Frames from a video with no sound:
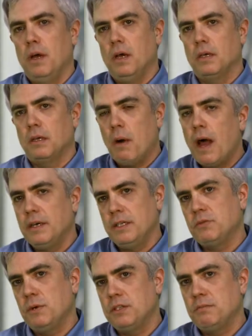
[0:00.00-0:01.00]
commodity
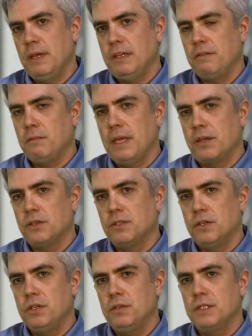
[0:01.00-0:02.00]
switch makers
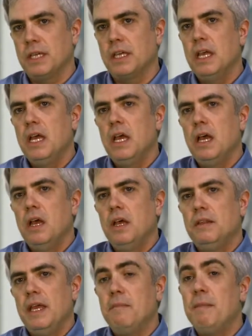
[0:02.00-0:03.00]
are using.
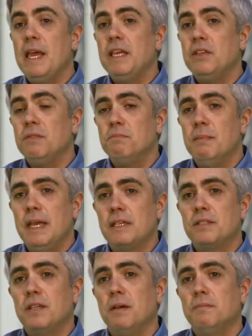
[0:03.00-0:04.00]
They may make
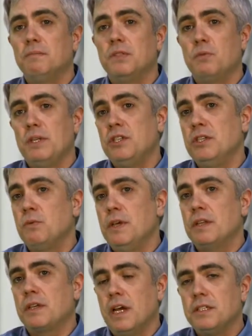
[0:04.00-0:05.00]
some switches
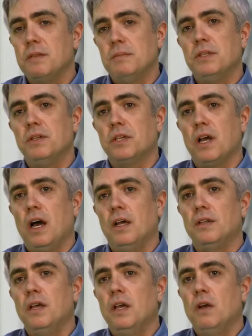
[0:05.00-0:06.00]
with custom
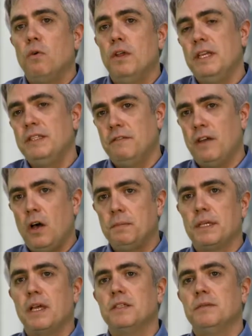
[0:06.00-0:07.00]
silicon where they
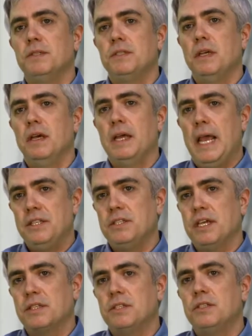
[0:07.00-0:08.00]
develop the custom
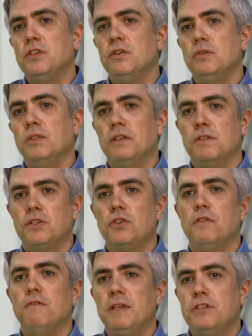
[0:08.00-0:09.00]
ASICs to deliver
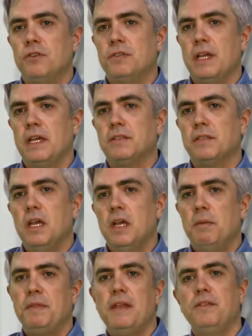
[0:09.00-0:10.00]
certain feature sets,
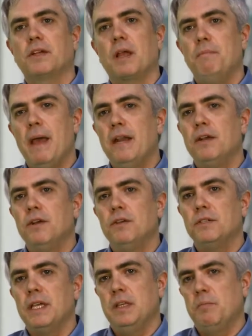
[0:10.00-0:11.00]
but then their
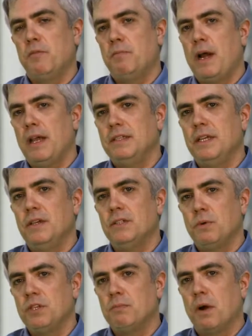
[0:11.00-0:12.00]
competitors in the proprietary
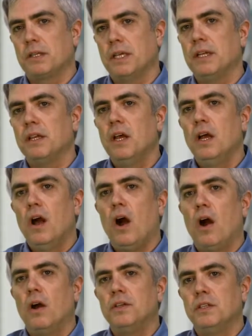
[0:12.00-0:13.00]
switch market
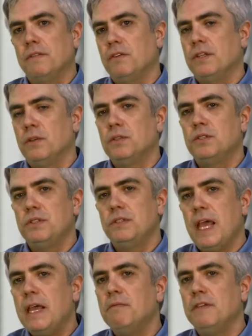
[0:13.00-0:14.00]
are delivering those
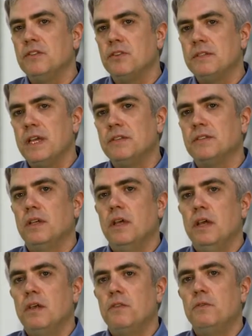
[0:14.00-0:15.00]
same feature sets
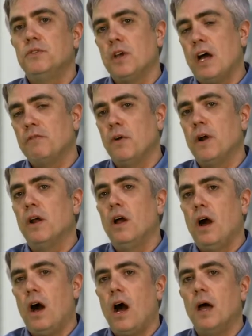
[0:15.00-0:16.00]
through software
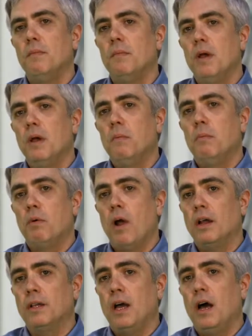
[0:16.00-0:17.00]
on
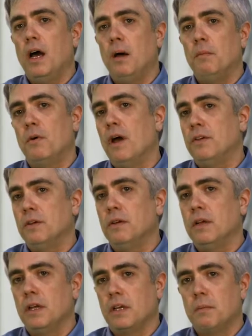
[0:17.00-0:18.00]
Broadcom or
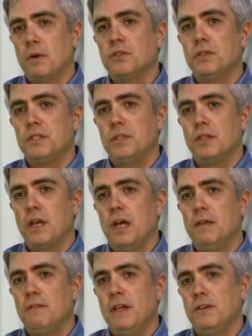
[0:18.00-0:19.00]
other commercial
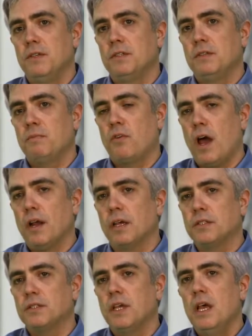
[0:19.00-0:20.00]
silicon vendors'
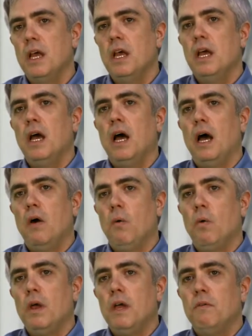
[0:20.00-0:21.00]
products.
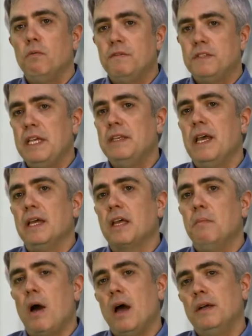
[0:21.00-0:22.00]
We've seen that
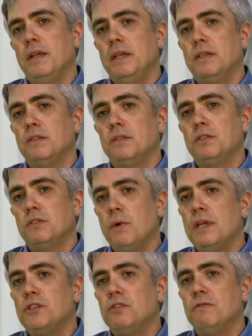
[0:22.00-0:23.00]
commodity
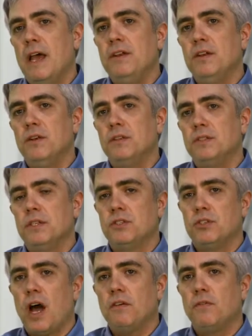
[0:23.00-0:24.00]
switch vendors, the
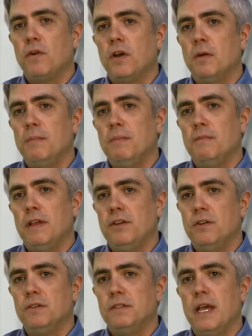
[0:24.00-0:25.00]
software
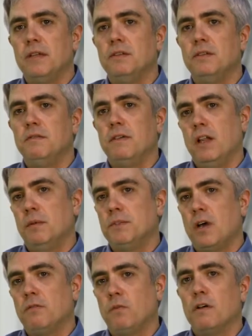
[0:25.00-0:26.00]
vendors that develop
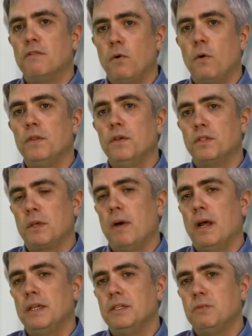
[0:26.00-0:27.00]
software for those
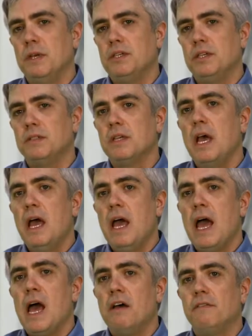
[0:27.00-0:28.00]
commodity switches,
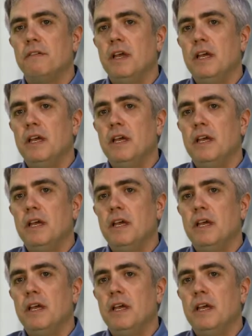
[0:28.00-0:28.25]
have